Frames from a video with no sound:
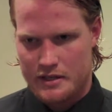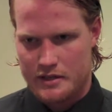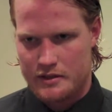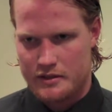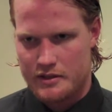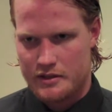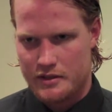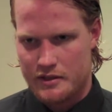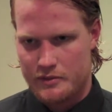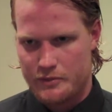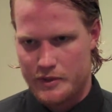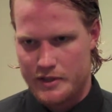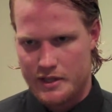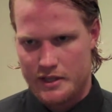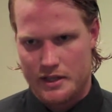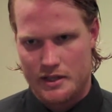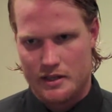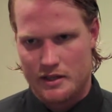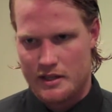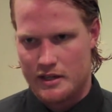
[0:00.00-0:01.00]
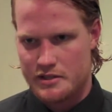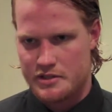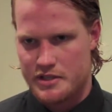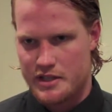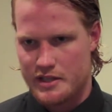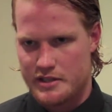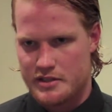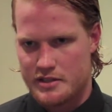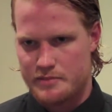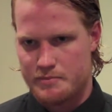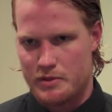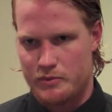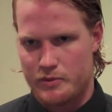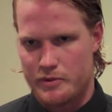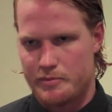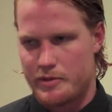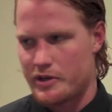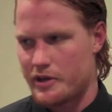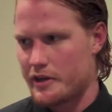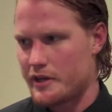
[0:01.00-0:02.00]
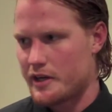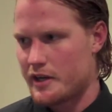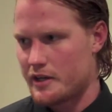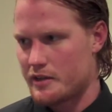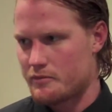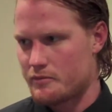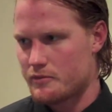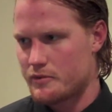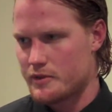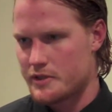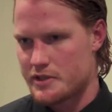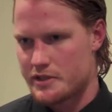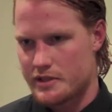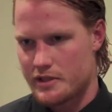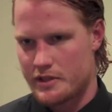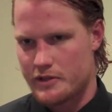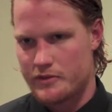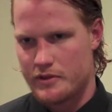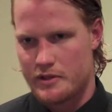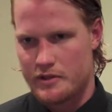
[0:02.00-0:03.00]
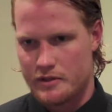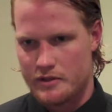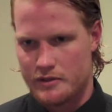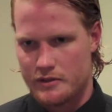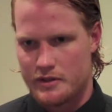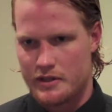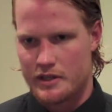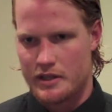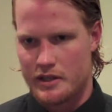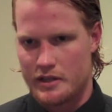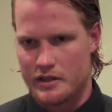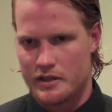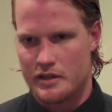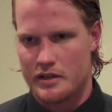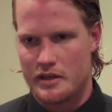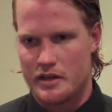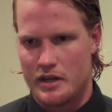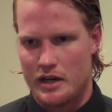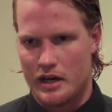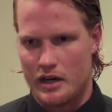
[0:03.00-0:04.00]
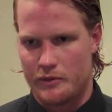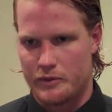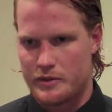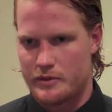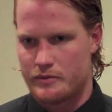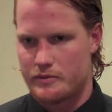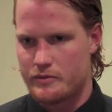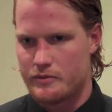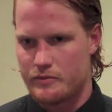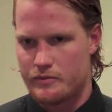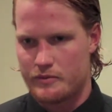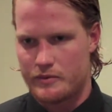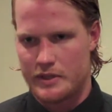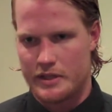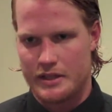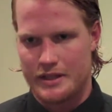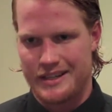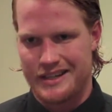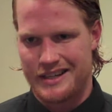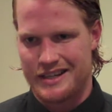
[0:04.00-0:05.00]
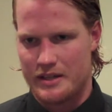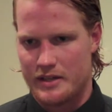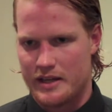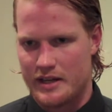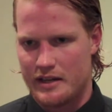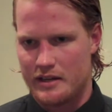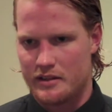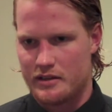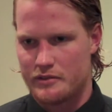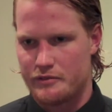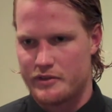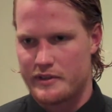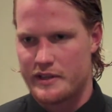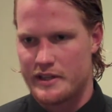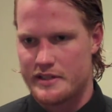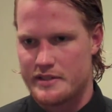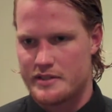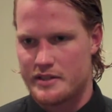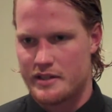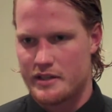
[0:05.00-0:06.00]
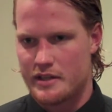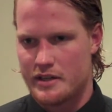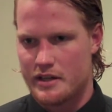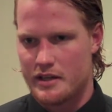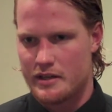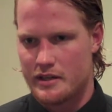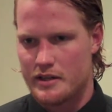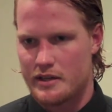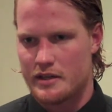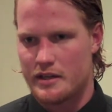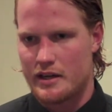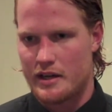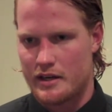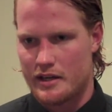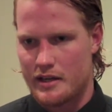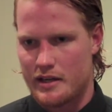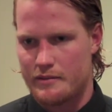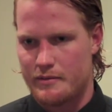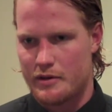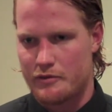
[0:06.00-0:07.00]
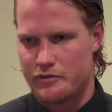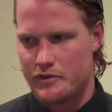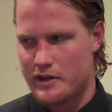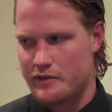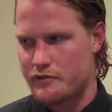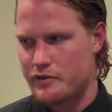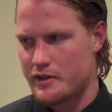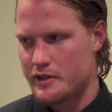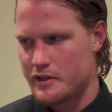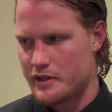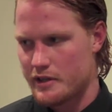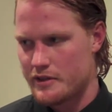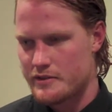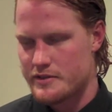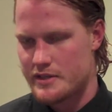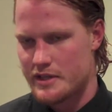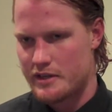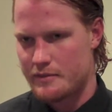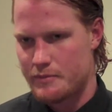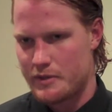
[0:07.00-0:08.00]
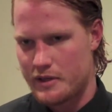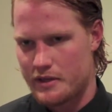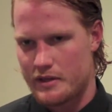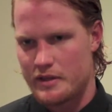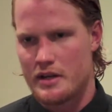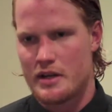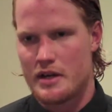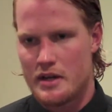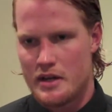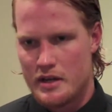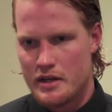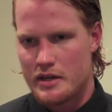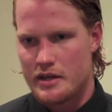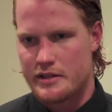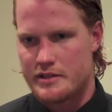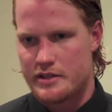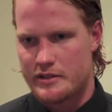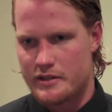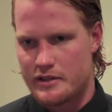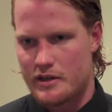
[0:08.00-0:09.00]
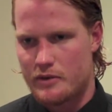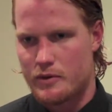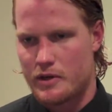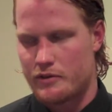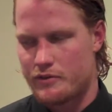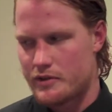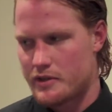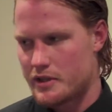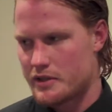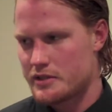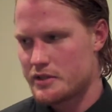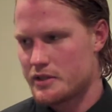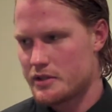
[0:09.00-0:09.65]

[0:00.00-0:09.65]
and third, we didn't get a lot of chances, but we buried on them, which is a critical thing. Uh, we we uh, got a little finesse there, kind of came out flat-footed, like you said, but it turned out well for us. Mm